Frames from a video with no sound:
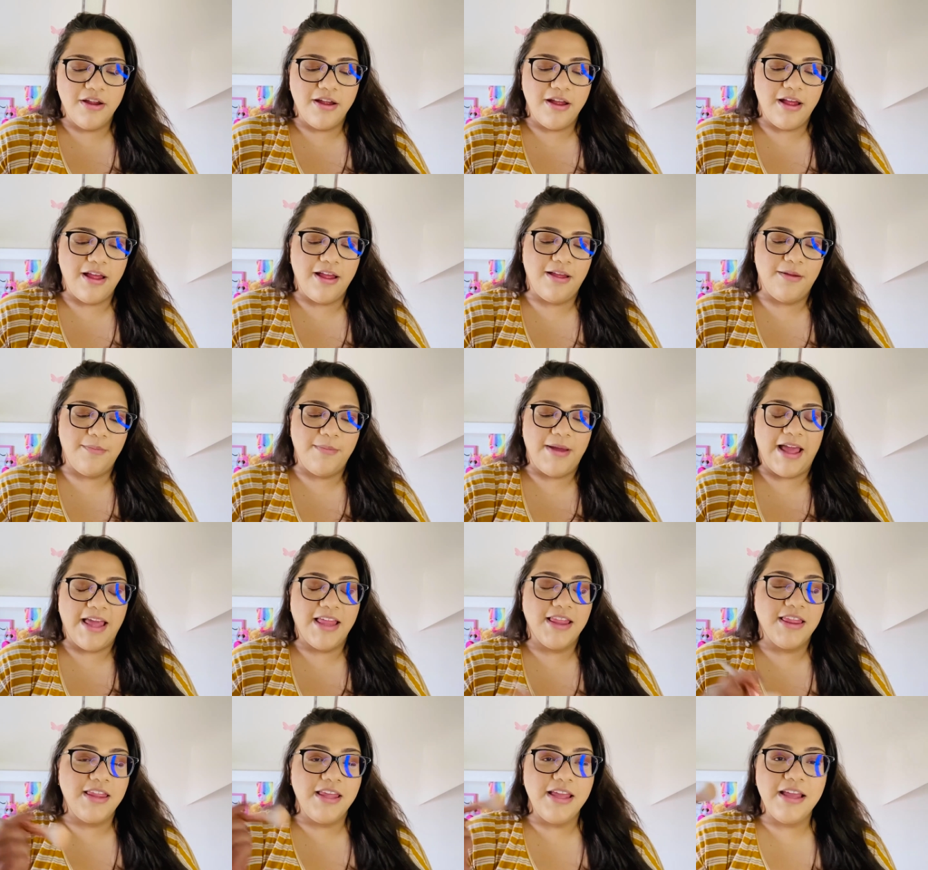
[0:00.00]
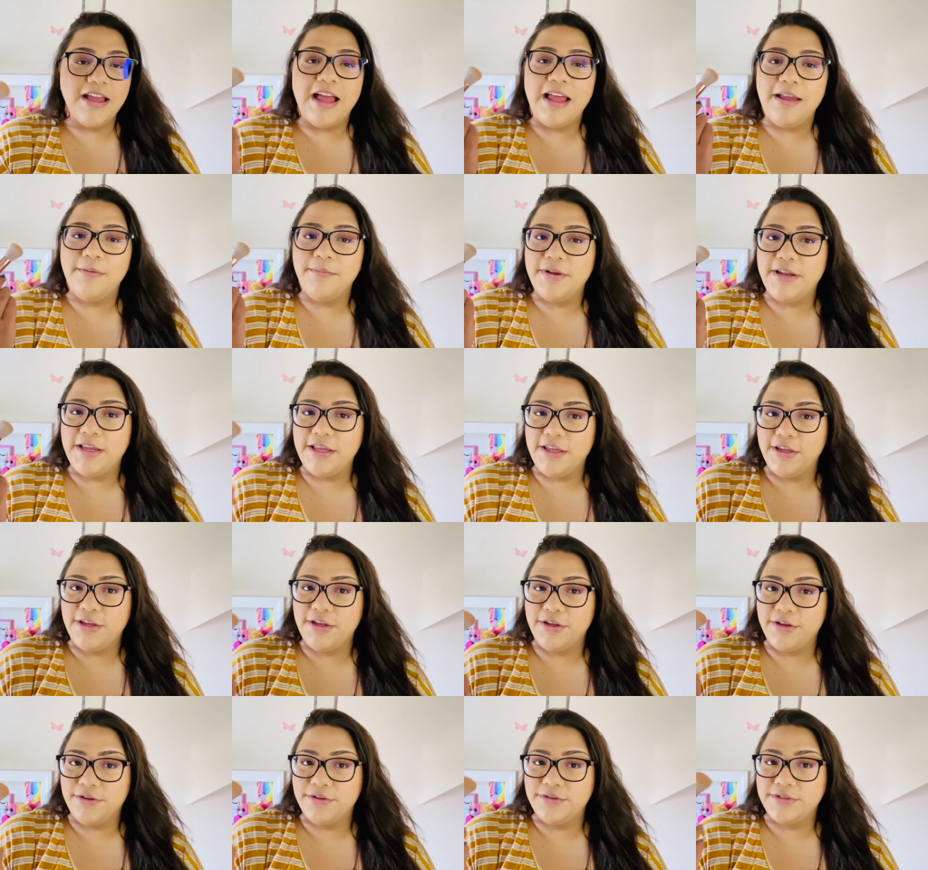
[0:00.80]
I think I'm going to
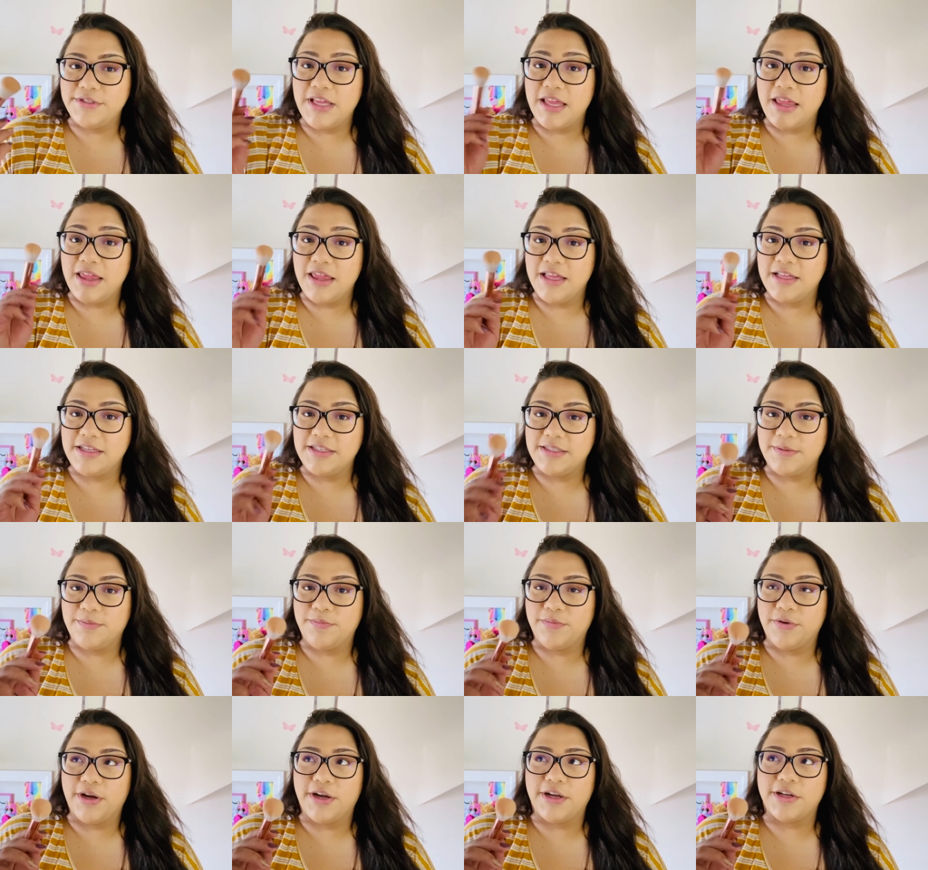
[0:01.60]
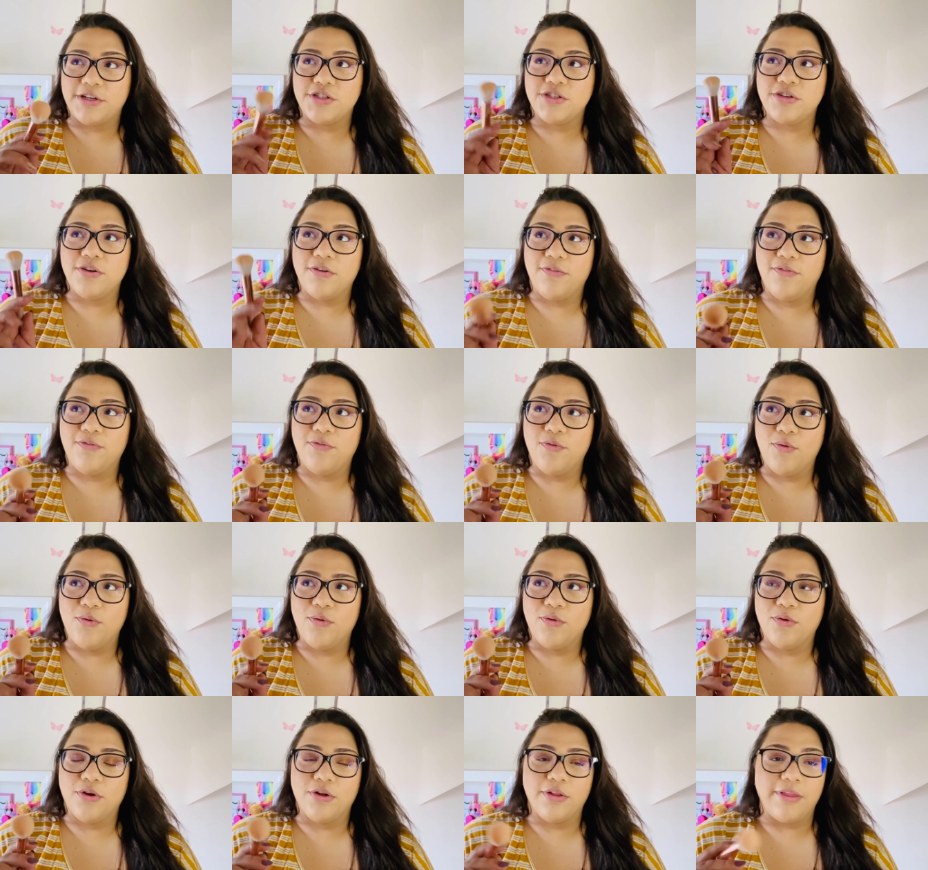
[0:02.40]
use this brush
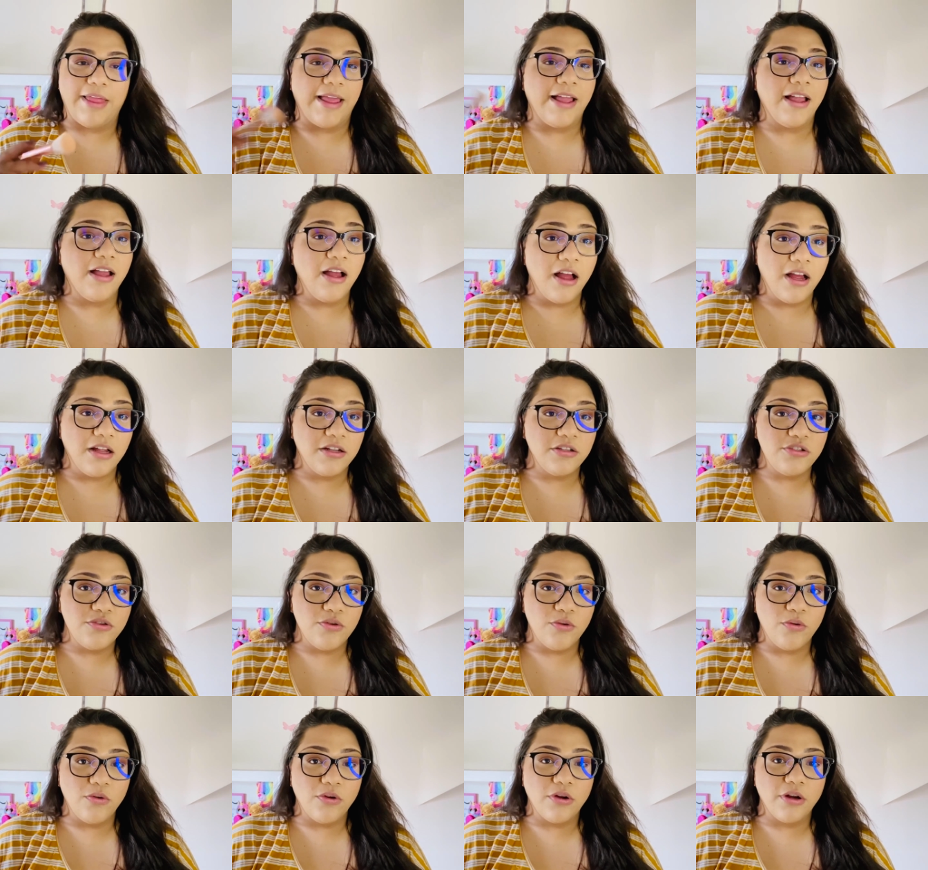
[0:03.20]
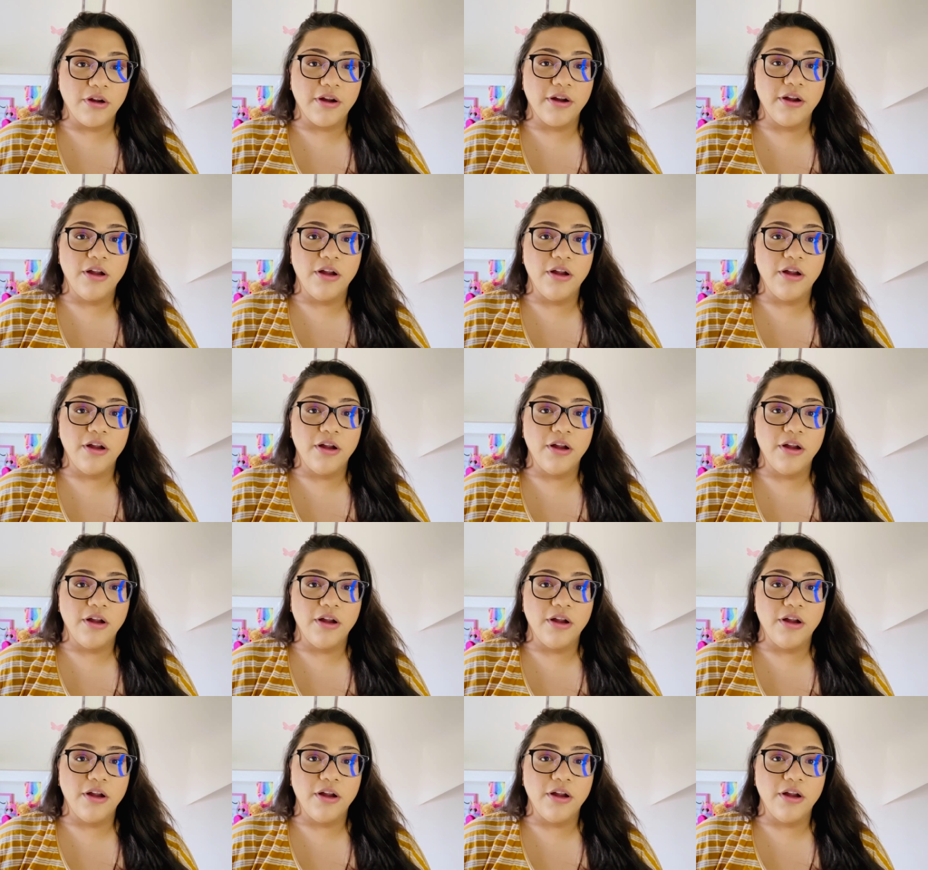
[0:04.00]
for like contour